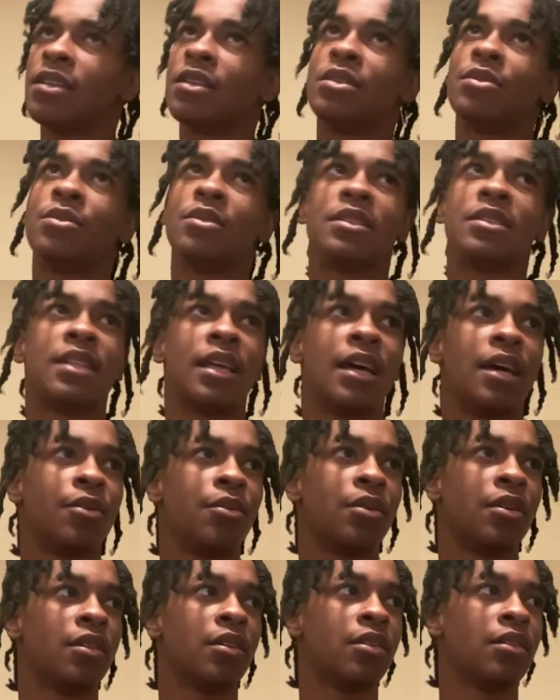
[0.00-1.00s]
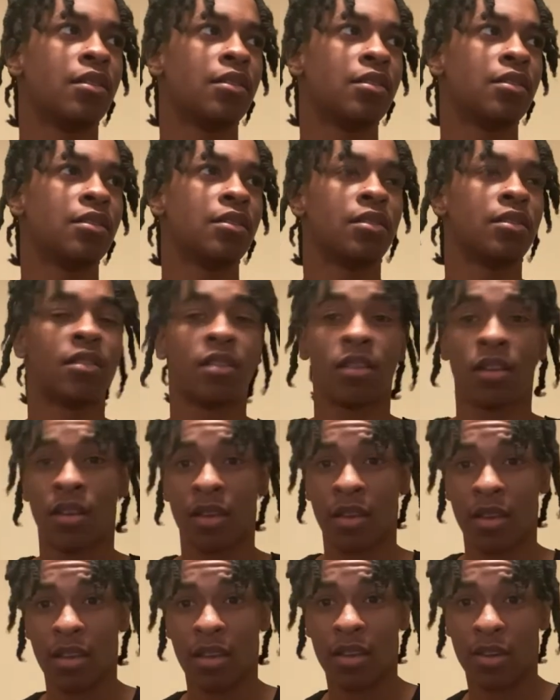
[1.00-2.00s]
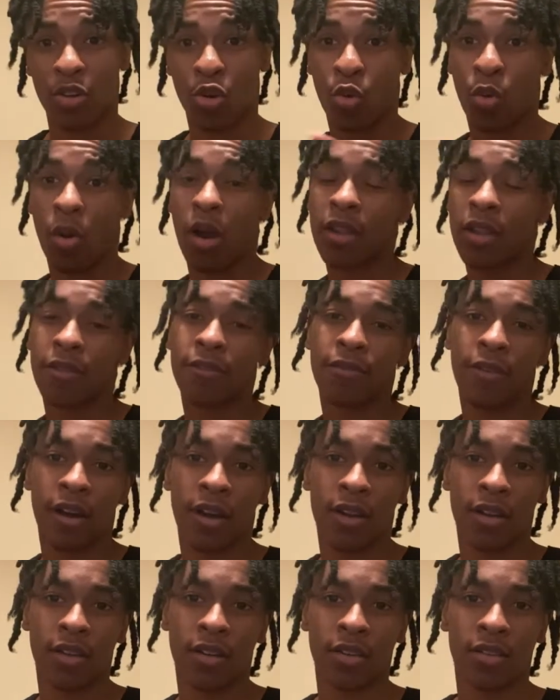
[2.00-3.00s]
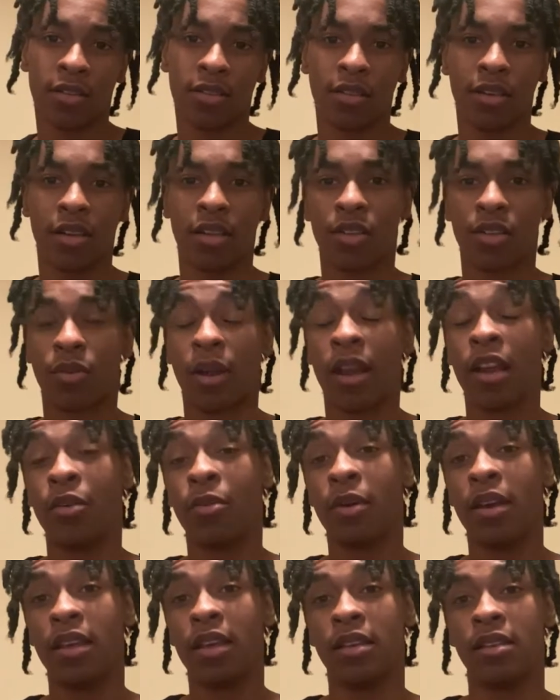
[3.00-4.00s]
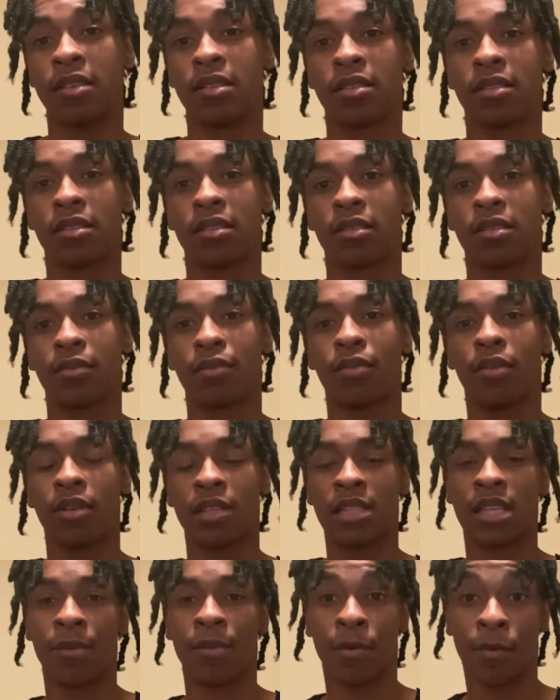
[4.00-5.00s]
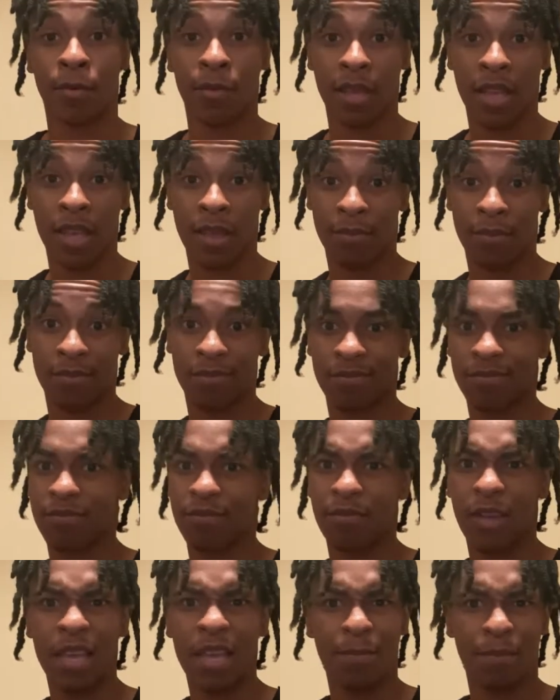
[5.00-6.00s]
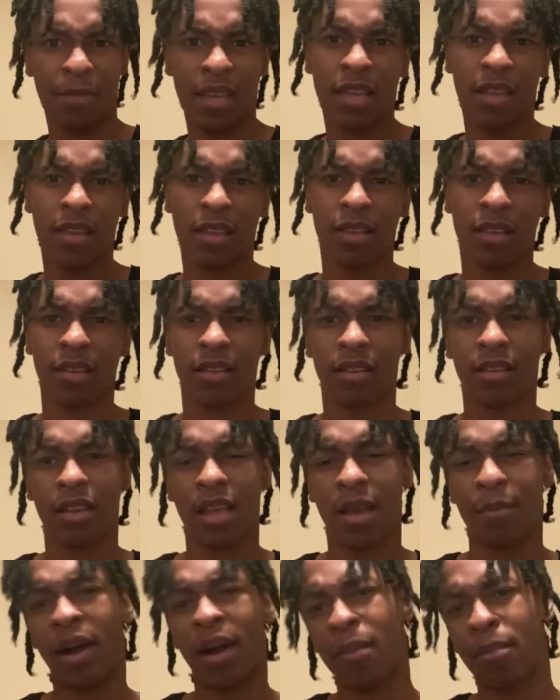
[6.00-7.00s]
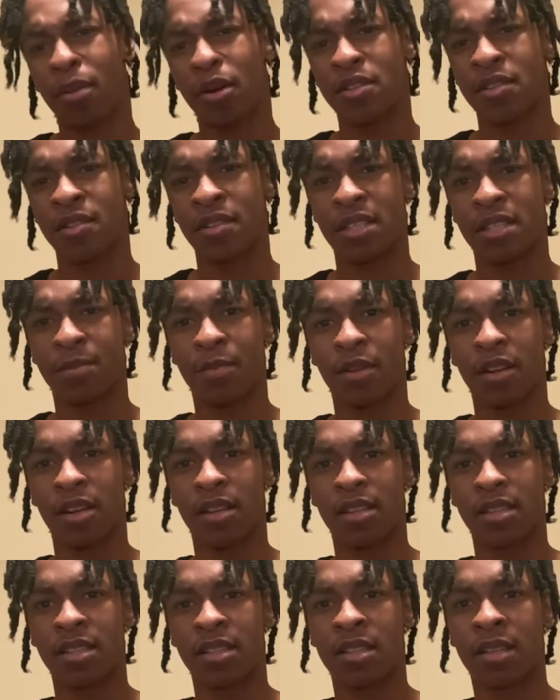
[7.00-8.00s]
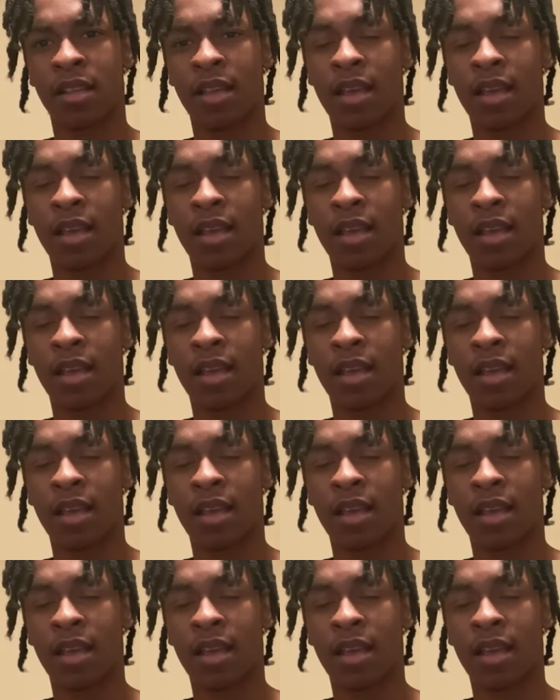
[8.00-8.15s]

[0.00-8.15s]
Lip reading: what's that word, qualify her in the right ways. For example, and me, in my personal experience,